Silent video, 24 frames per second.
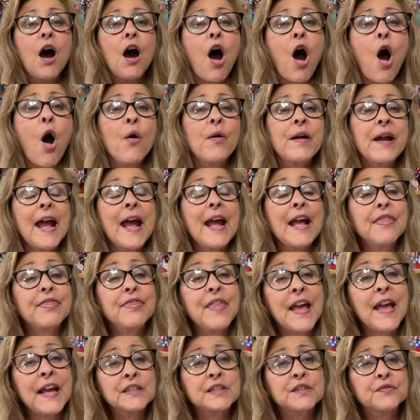Okay,
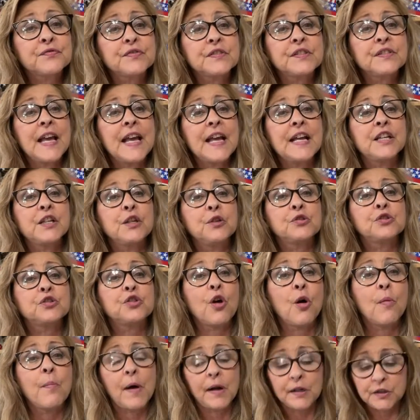thanks. Thank you
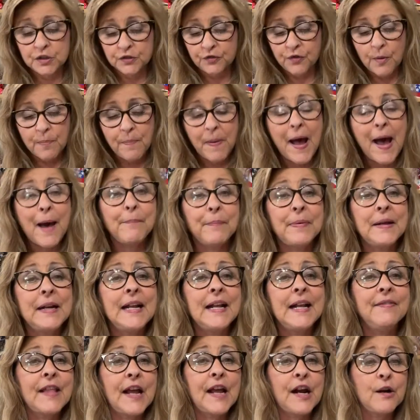so much for popping
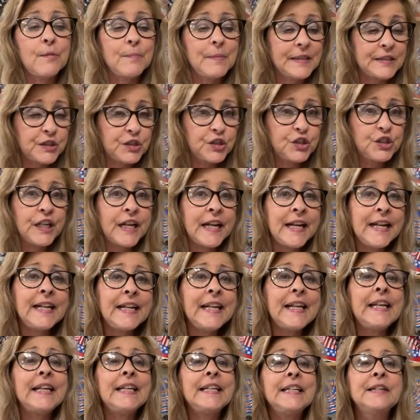in there, Miss
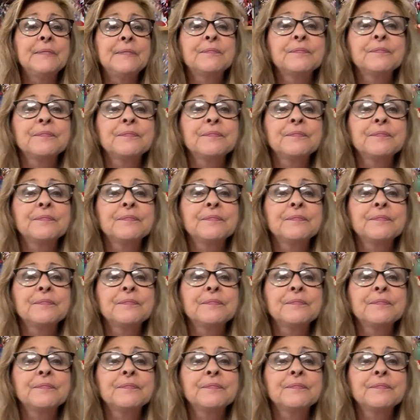Jeannie.